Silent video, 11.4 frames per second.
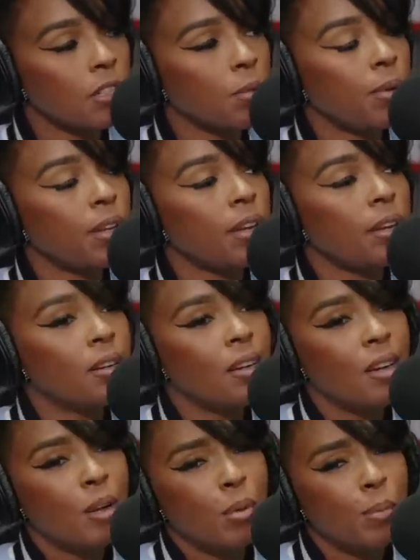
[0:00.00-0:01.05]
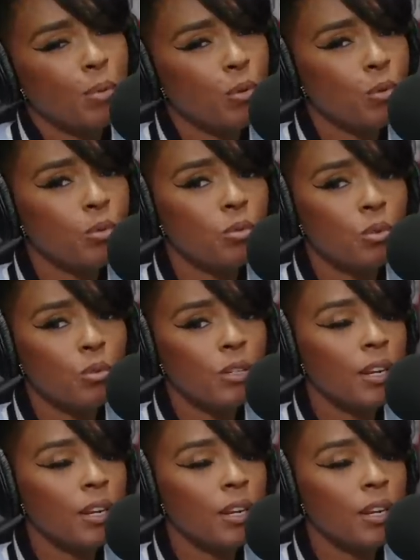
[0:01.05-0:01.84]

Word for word: pandemic and people who who